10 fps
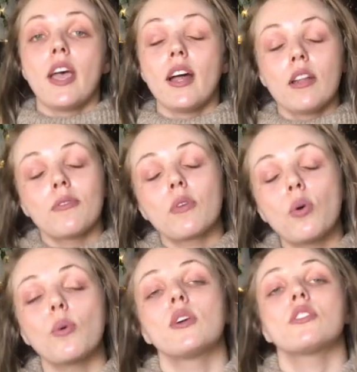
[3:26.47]
And of
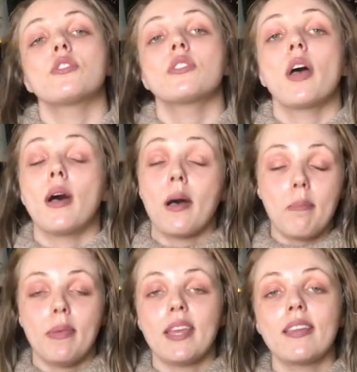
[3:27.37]
course, a
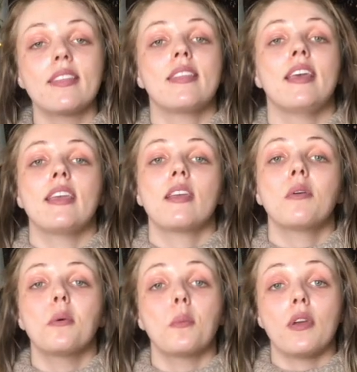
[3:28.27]
big thing
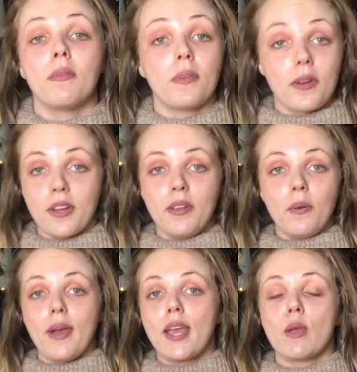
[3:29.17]
with your
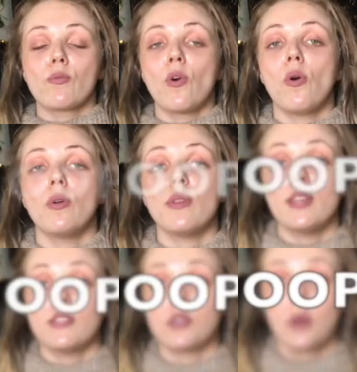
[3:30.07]
QA role is your